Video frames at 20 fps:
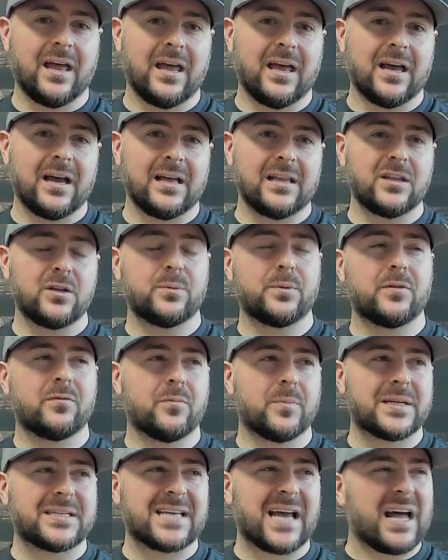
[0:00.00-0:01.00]
a little bit of a
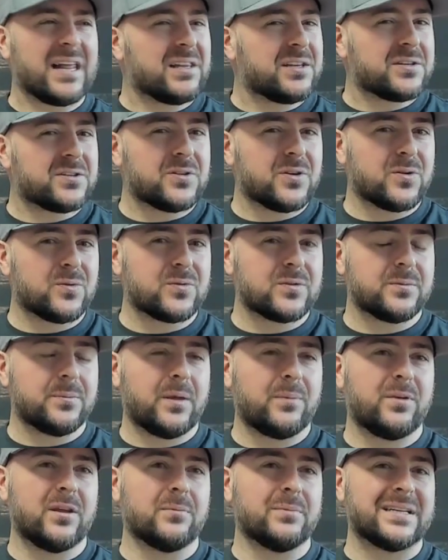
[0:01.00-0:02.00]
metallic note,
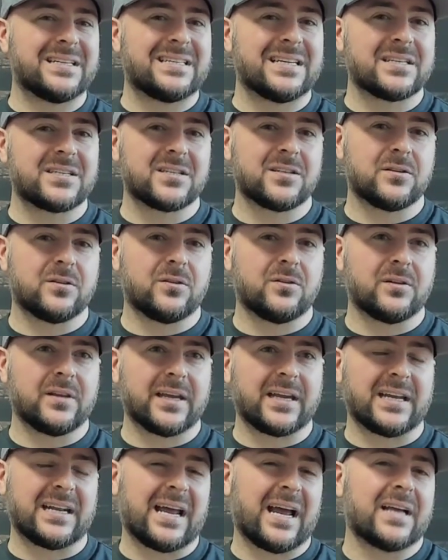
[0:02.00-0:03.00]
maybe a medicinal,
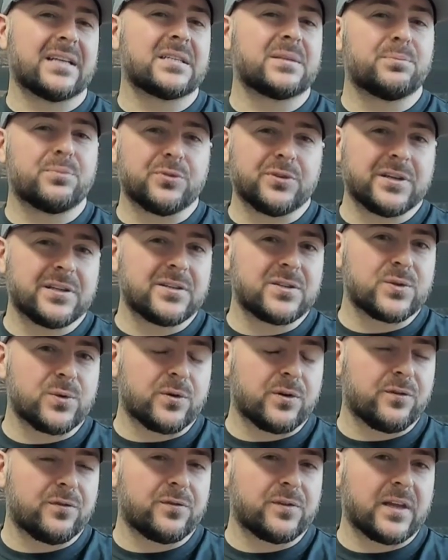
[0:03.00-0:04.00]
like an aspirin sort
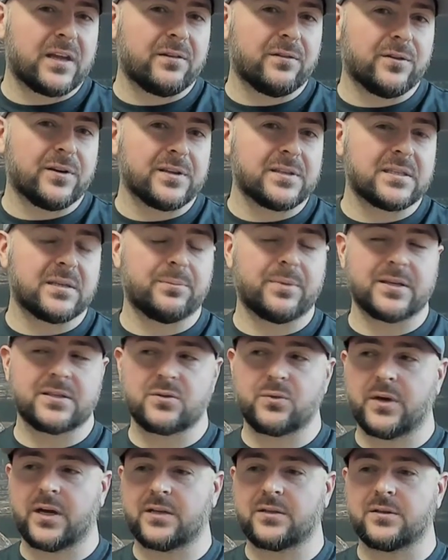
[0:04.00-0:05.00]
of flavor. That's the best
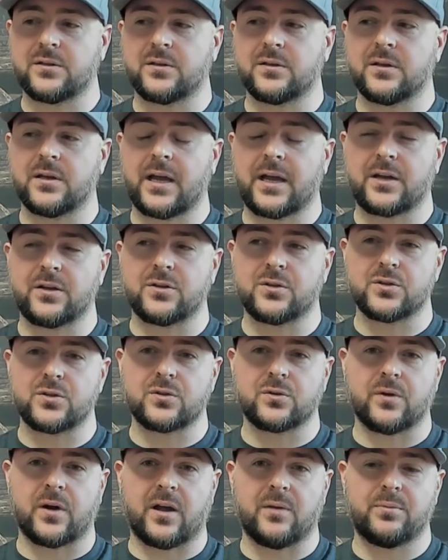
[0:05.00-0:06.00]
way I could
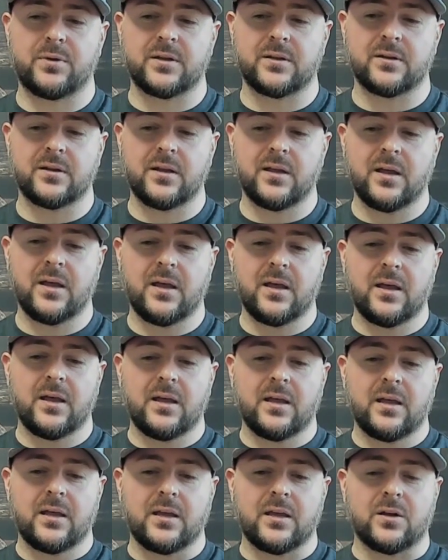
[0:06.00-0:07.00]
describe it.
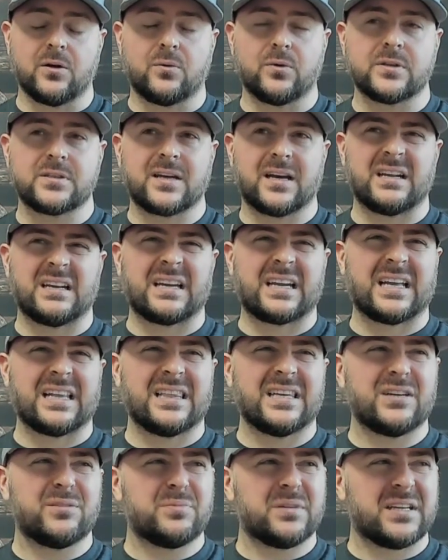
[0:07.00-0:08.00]
Where it's got like a
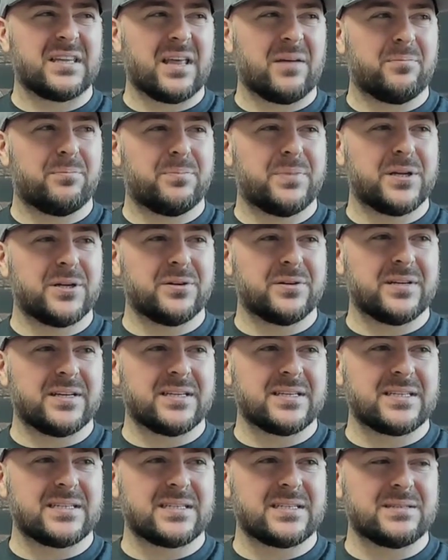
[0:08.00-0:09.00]
little bit of that
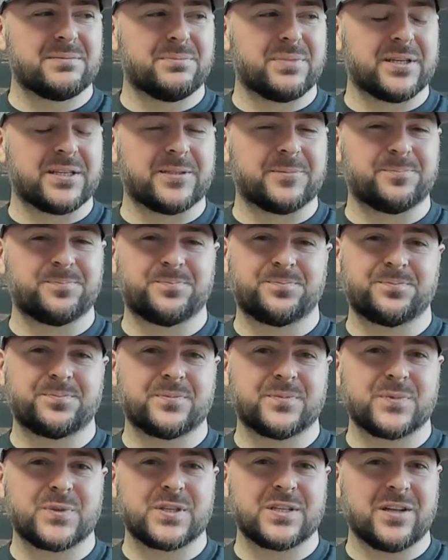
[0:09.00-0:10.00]
bitterness, but
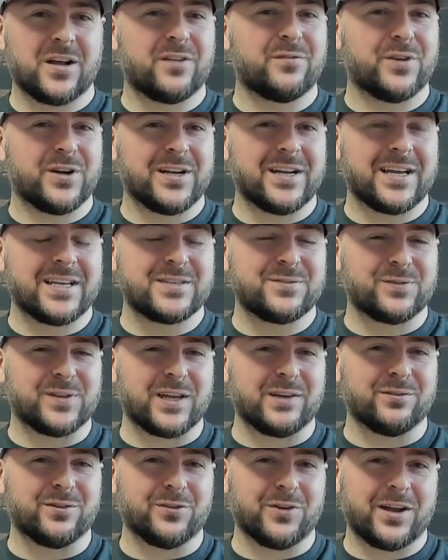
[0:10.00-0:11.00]
it's not a very nice
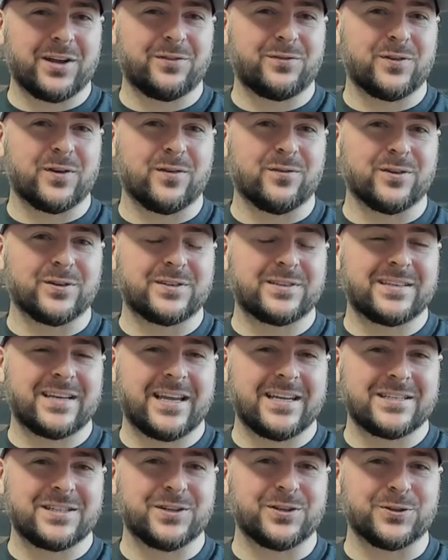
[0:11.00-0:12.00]
flavor, right? If you ever
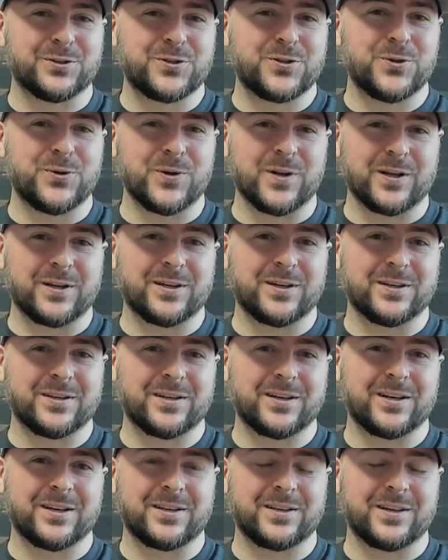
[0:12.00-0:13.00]
tasted or chewed on
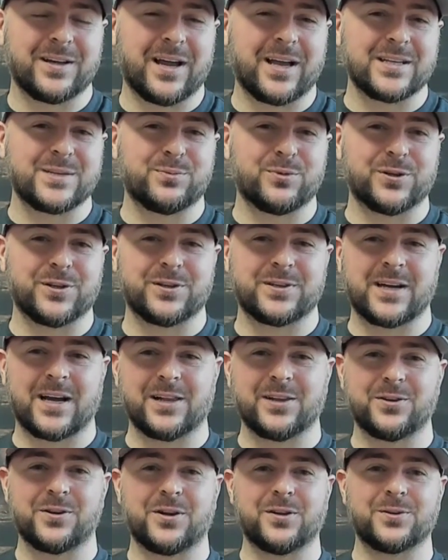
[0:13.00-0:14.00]
a aspirin or
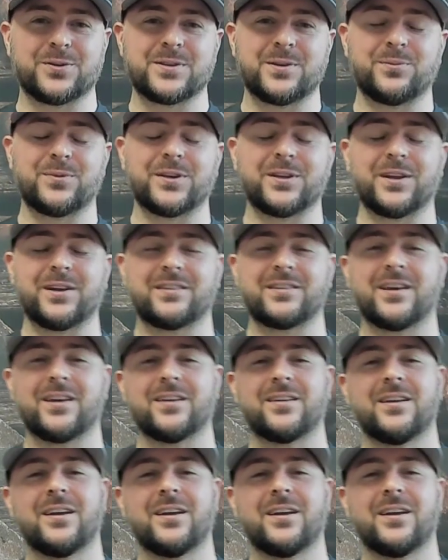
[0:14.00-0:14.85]
Tylenol or something like that.